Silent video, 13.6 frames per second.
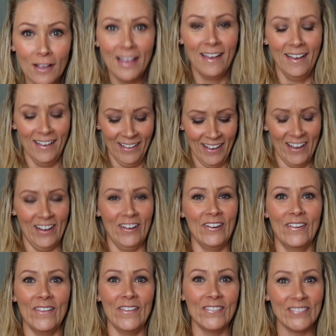
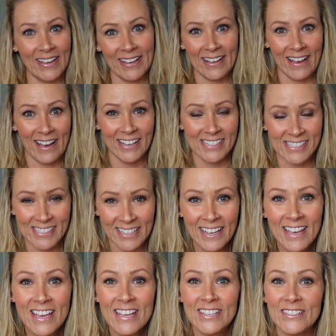oh my gosh.
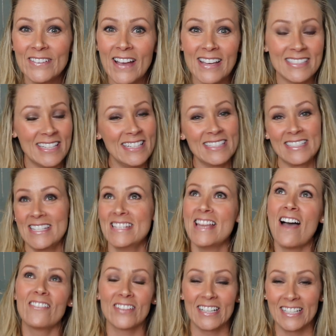You guys, he is
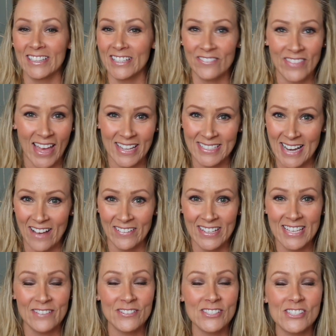never going to live that down.
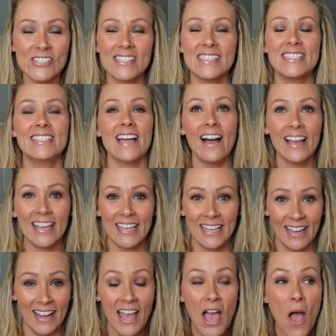He was just
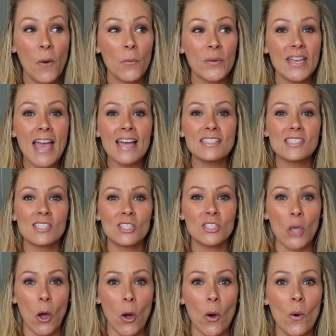dying. We had
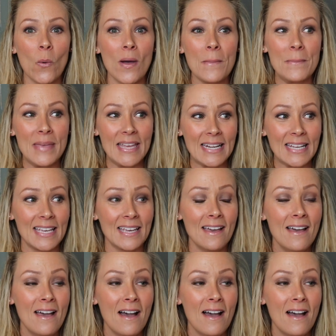so many